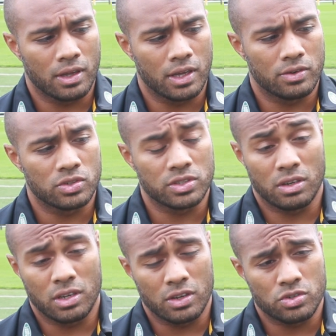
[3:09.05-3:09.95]
And also,
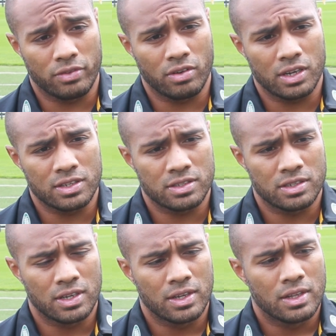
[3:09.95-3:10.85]
you know, Trevor Annis,
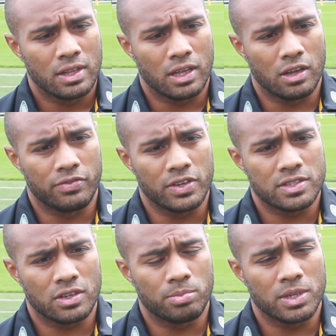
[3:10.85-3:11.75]

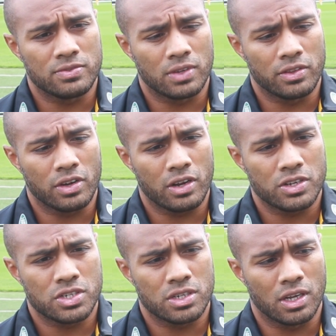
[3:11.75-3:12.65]
Fisa, who plays for London
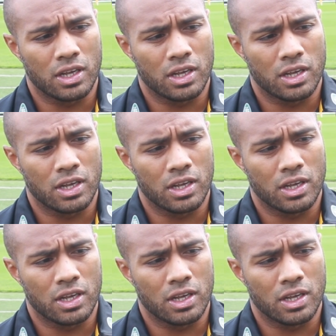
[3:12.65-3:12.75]
Irish.